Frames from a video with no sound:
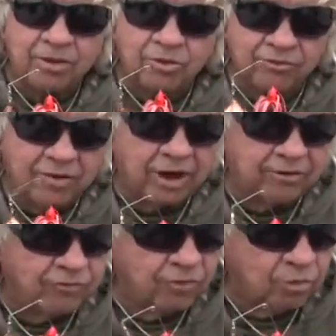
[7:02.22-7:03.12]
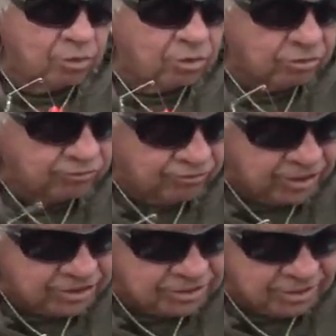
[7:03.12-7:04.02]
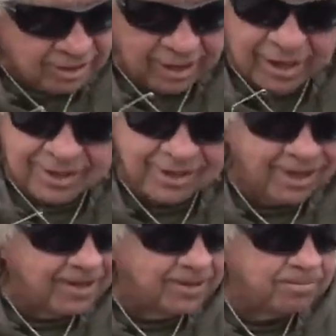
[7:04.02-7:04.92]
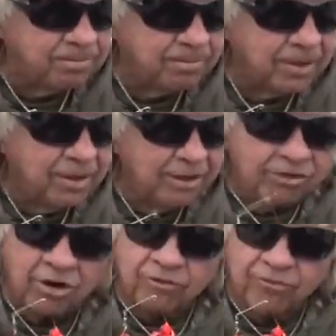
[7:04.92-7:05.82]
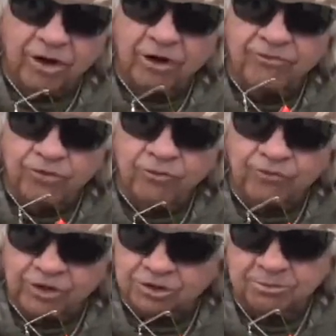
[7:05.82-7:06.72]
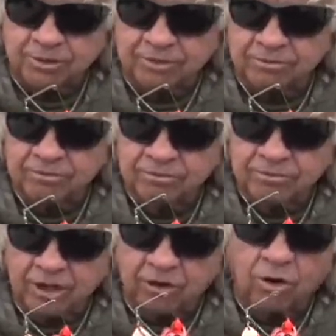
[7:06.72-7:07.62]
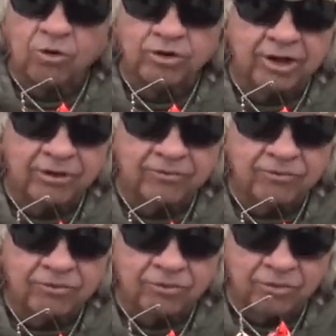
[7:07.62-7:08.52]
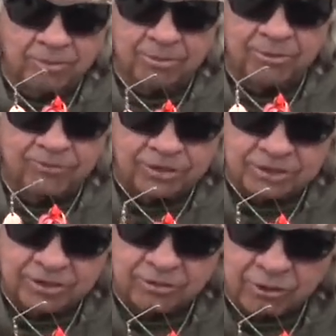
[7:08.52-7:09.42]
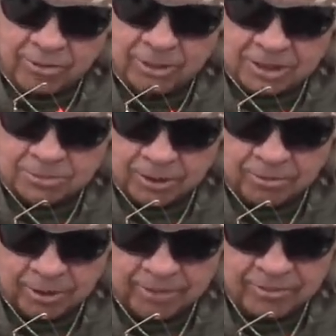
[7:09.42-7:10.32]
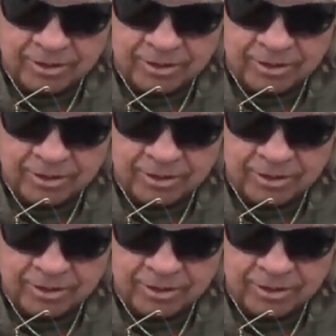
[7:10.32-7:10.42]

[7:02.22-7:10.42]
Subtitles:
we've got it for the world to fish. And can I tell you, there are very few fishermen that are old enough to remember fishing the Redman spinnerbait.